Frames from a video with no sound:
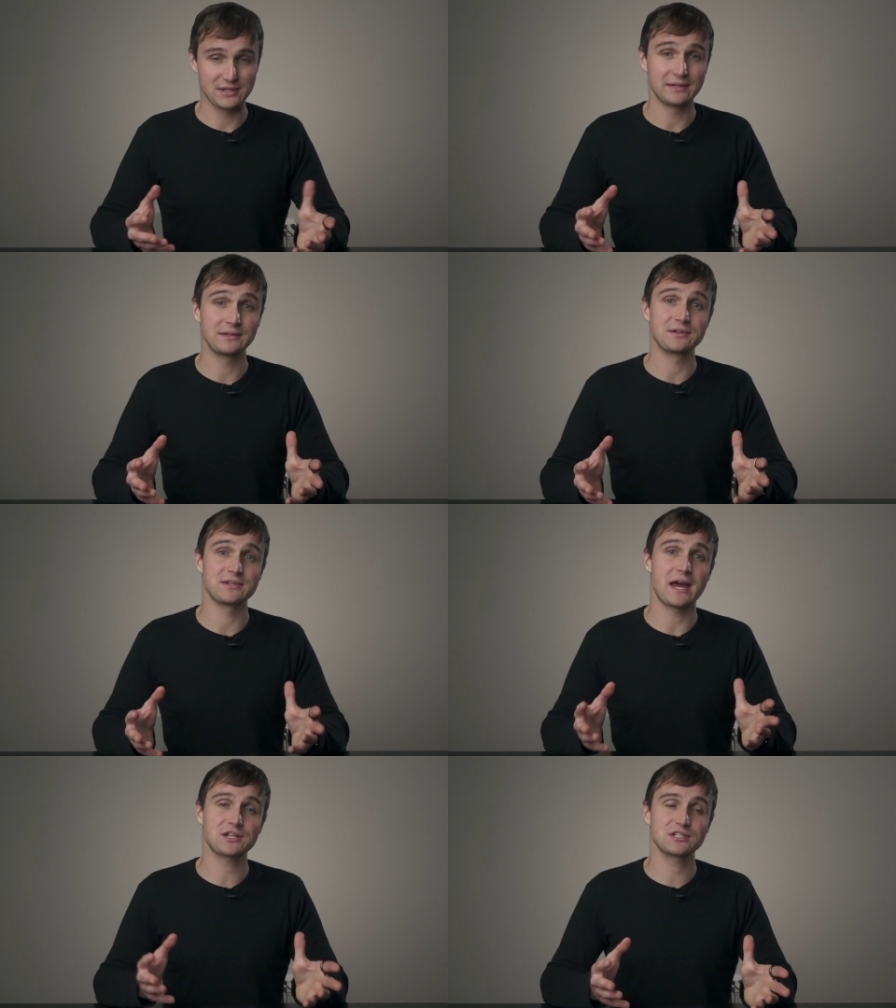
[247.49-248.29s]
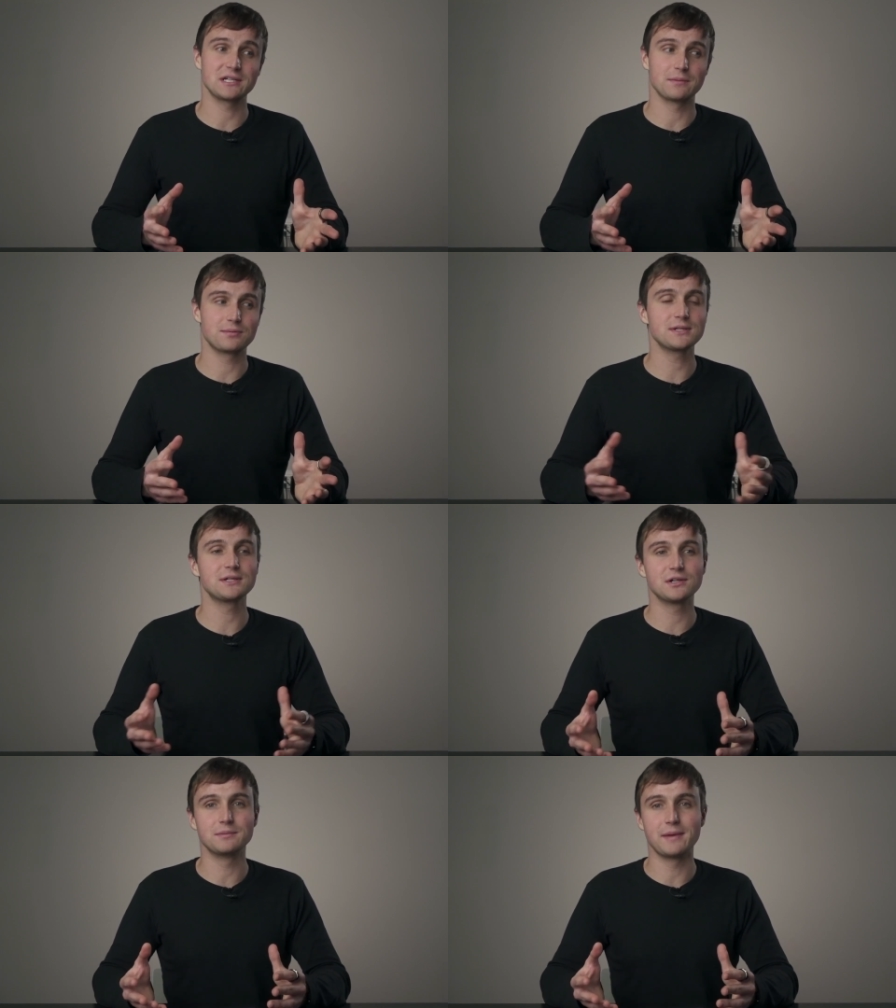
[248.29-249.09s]
and there's actually a pretty
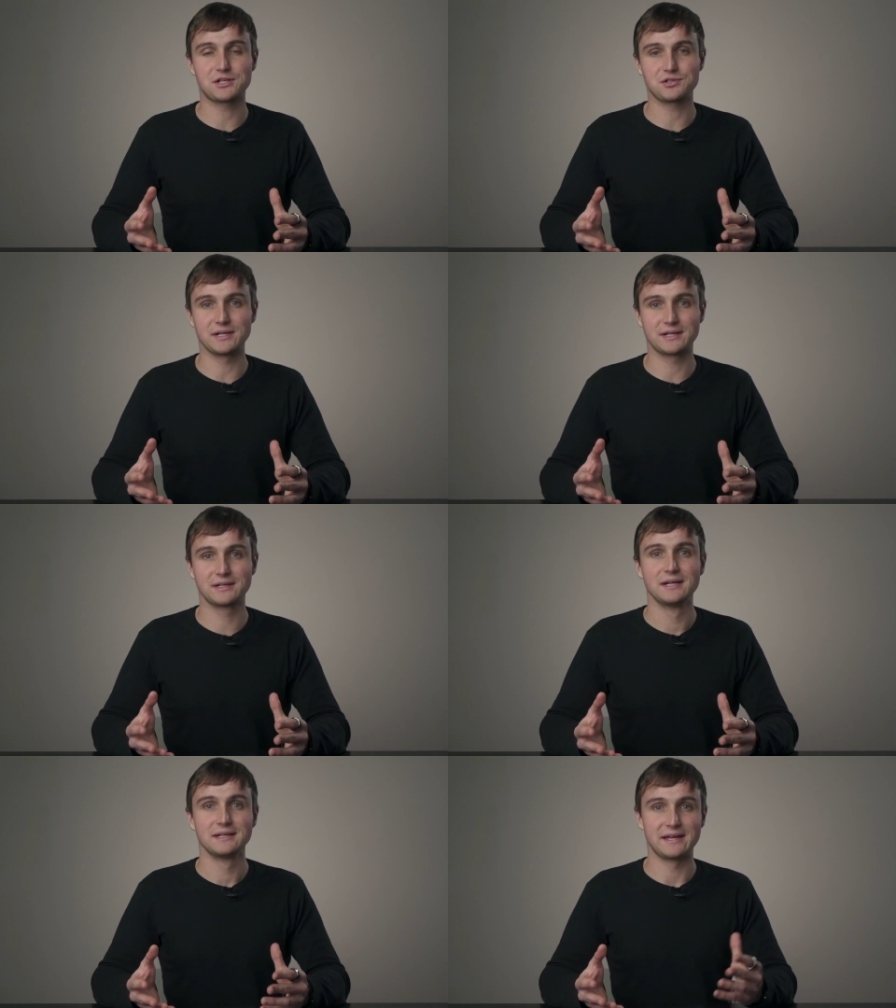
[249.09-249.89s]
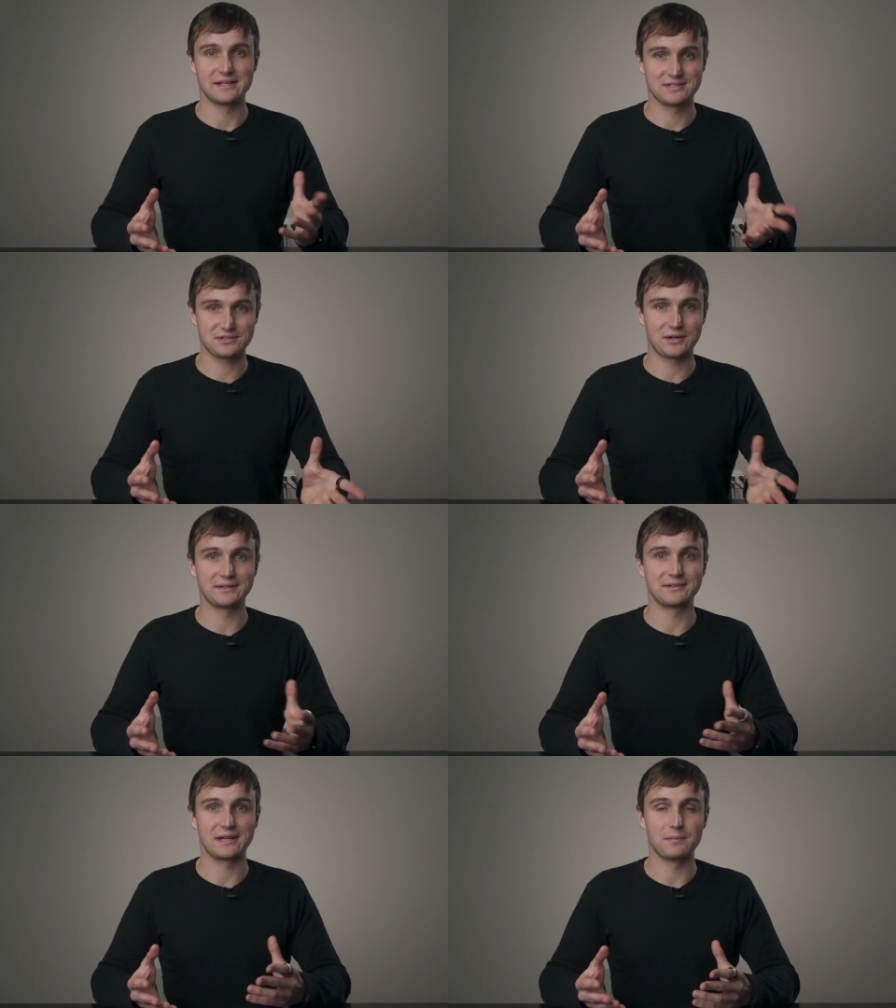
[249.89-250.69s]
good metric that's
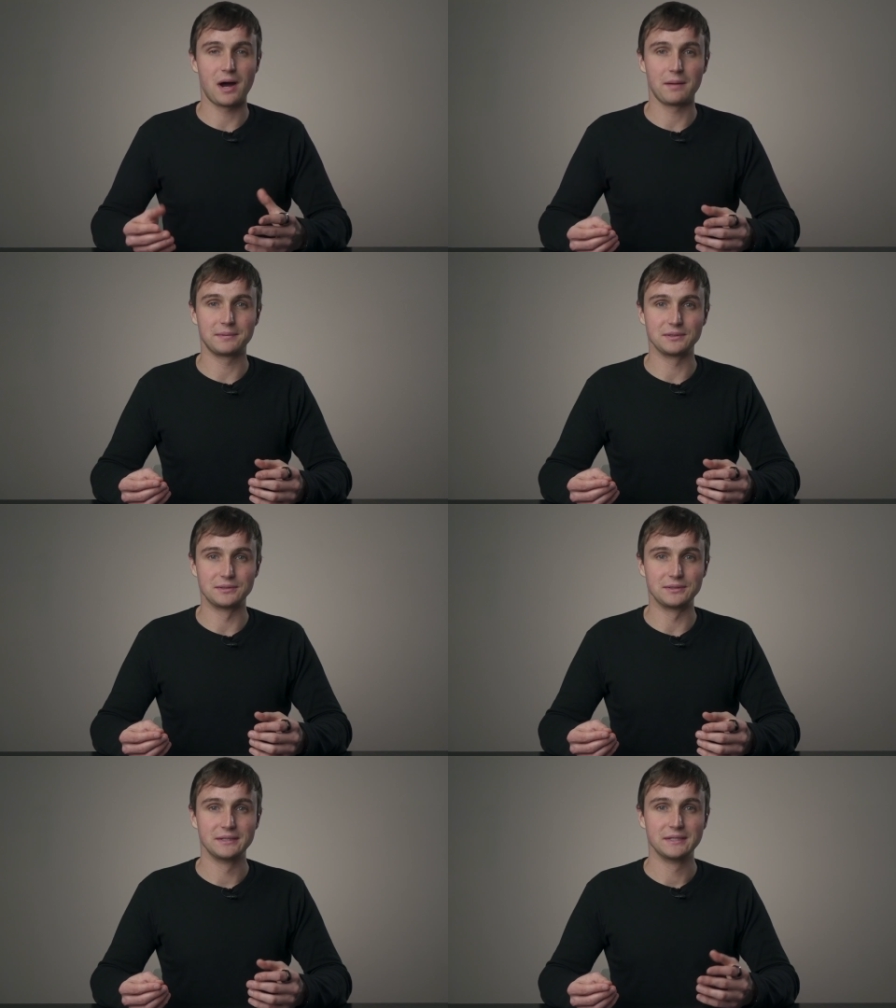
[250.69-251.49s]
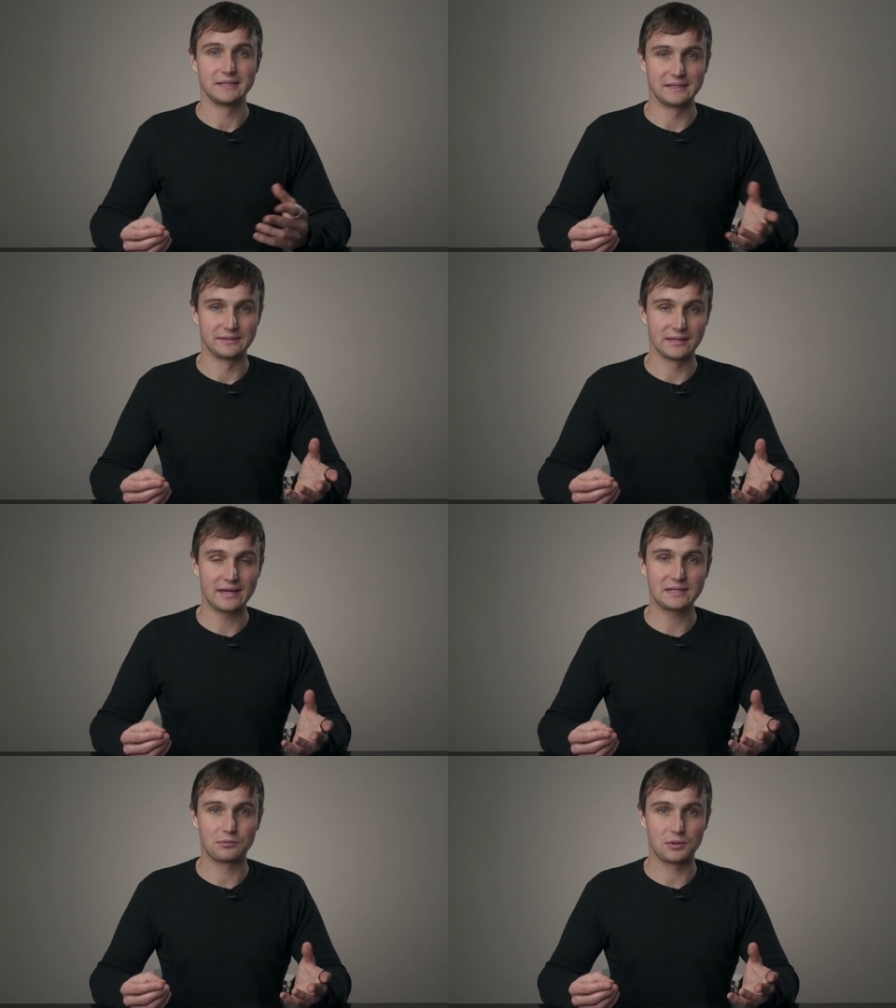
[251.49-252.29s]
starting to get popular in the
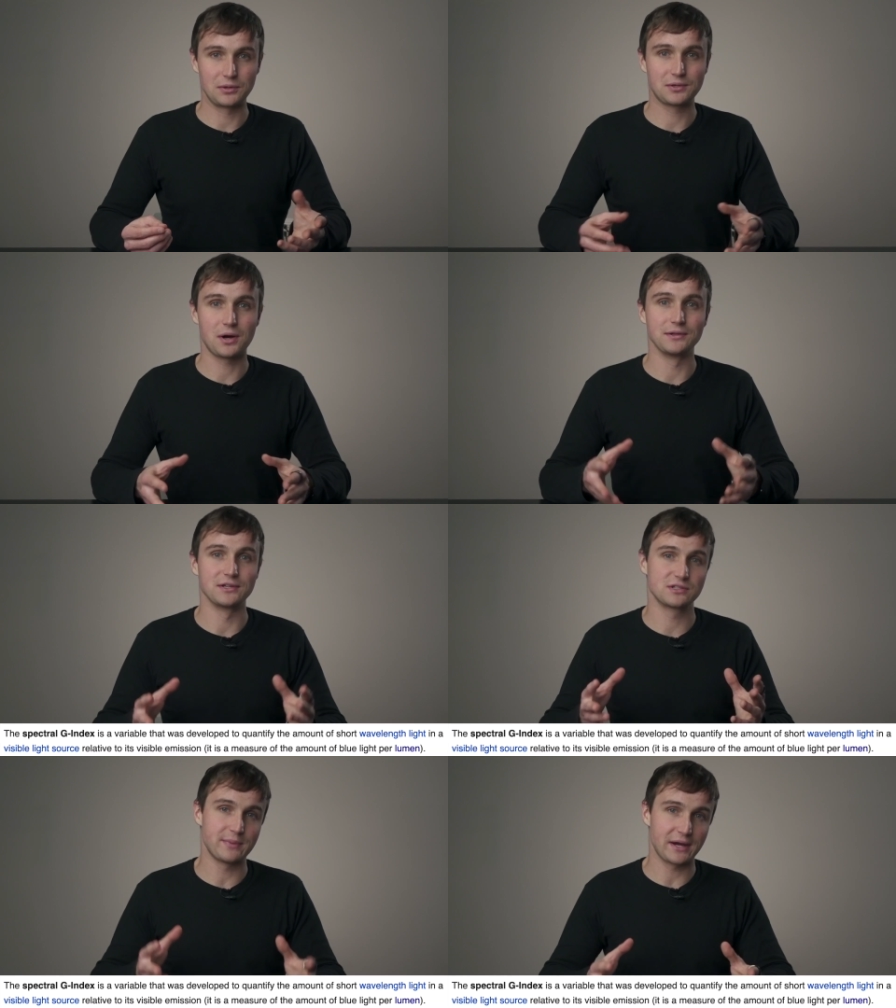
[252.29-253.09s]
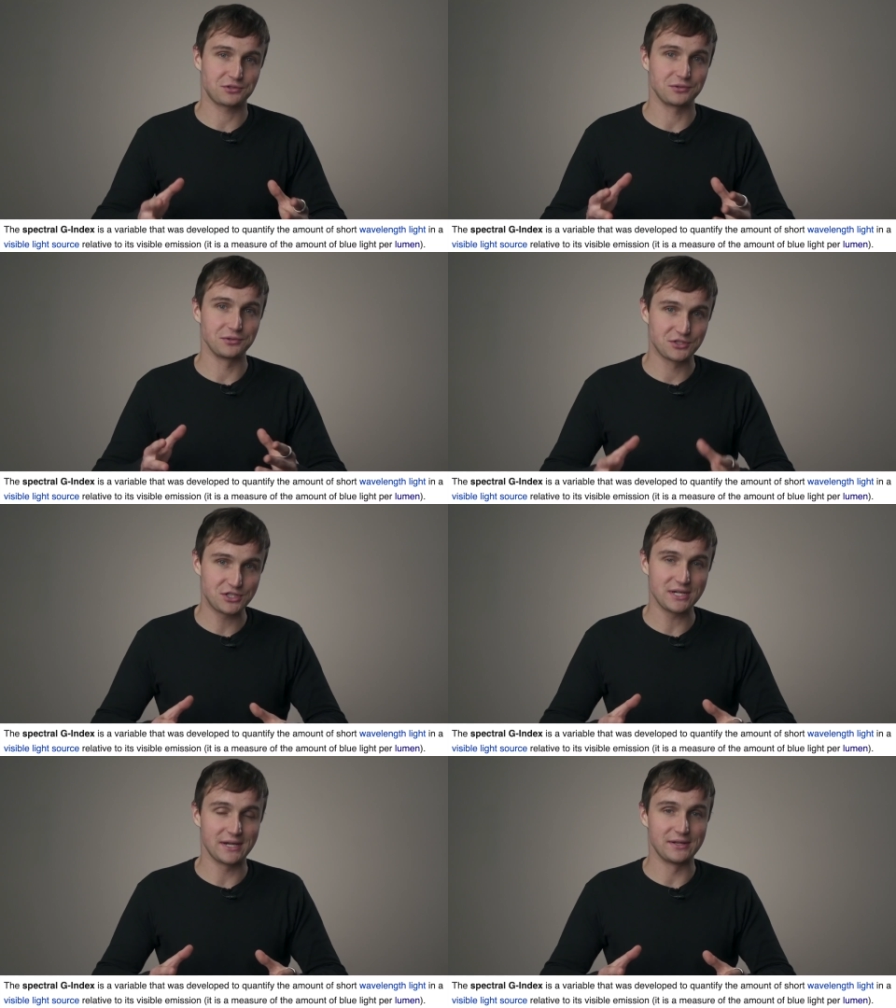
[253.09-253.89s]
lighting world called the Spectral
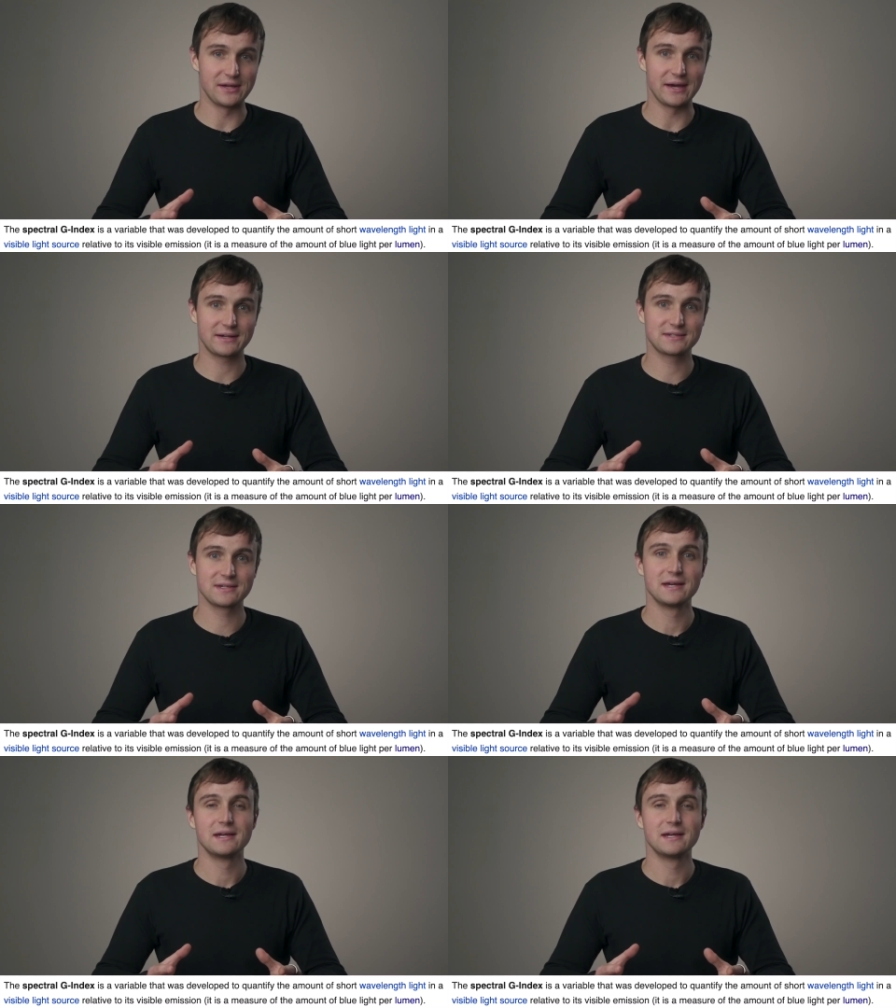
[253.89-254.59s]
G-Index.